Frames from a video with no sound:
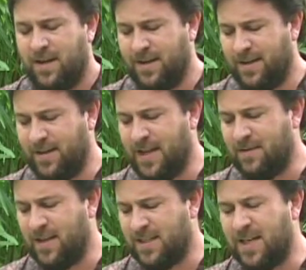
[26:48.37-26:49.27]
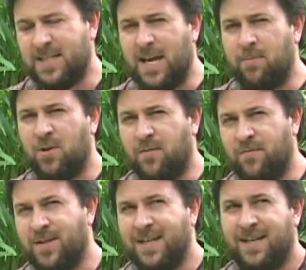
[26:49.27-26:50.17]
uh, that, that's an example of
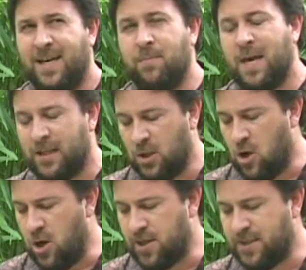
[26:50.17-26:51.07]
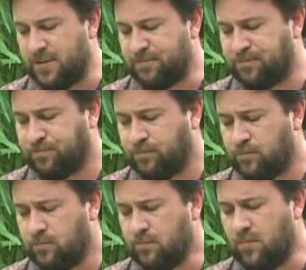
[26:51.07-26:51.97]
it being lost.
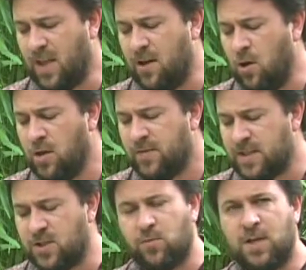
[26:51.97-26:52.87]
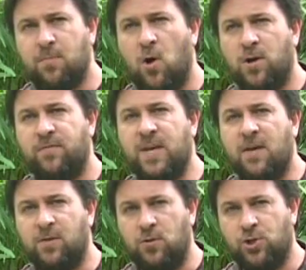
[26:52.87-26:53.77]
And all of this is really part of the
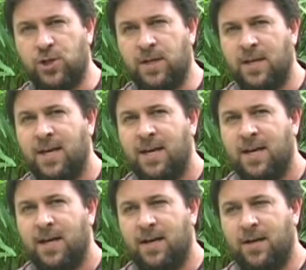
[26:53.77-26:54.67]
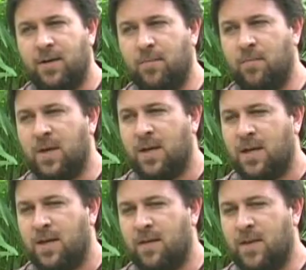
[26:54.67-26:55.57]
evolution. Um,
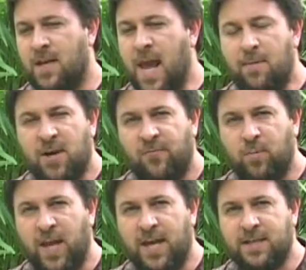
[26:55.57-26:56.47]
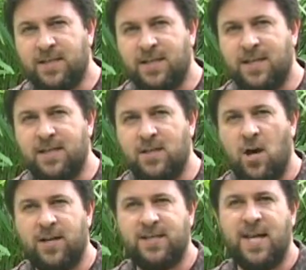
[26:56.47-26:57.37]
the naming of plants is
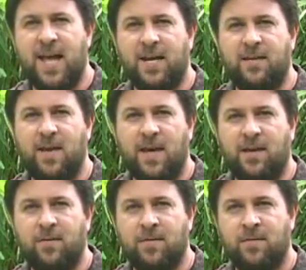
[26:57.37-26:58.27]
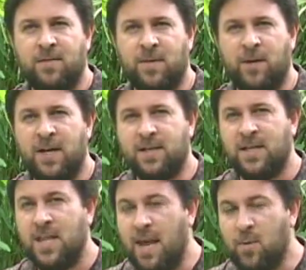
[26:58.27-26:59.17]
not a static thing. Somebody
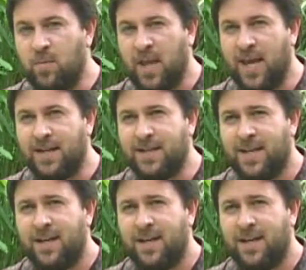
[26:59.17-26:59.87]
doesn't name a plant